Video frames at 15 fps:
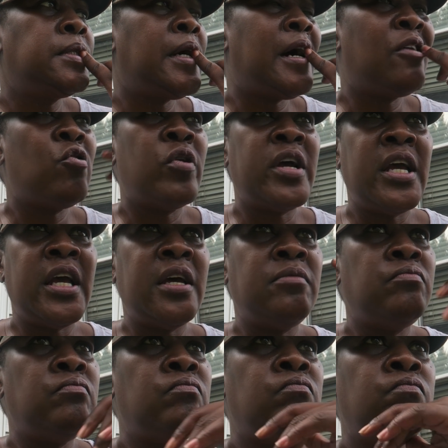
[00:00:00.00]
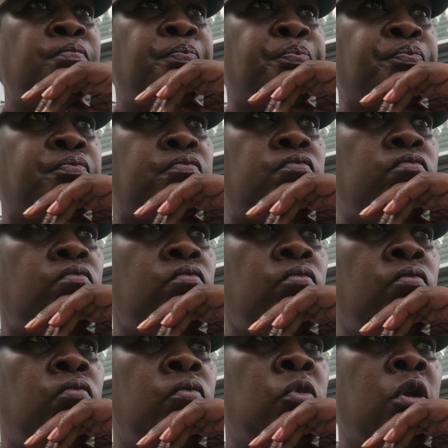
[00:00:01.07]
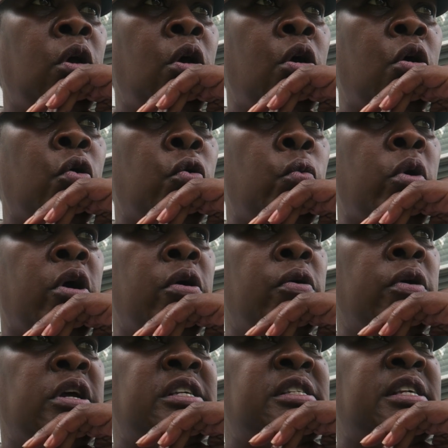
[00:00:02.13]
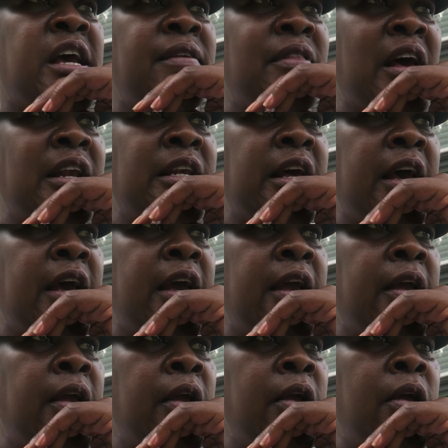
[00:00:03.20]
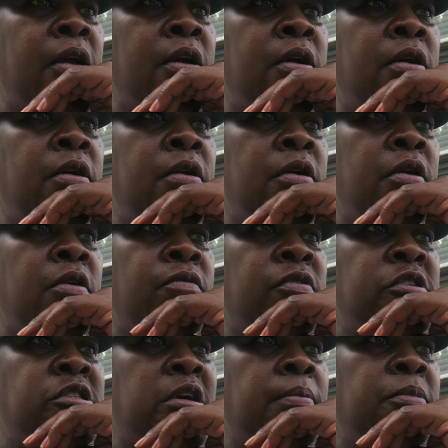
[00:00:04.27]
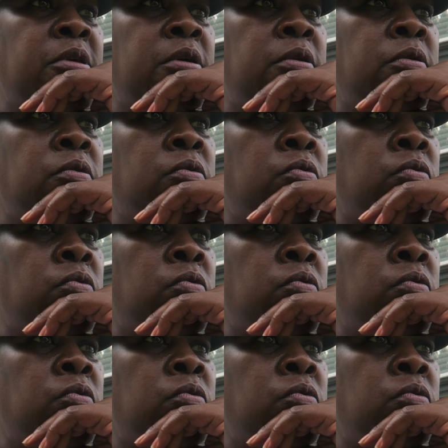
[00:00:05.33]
I'll go ahead and go to work and save that day for something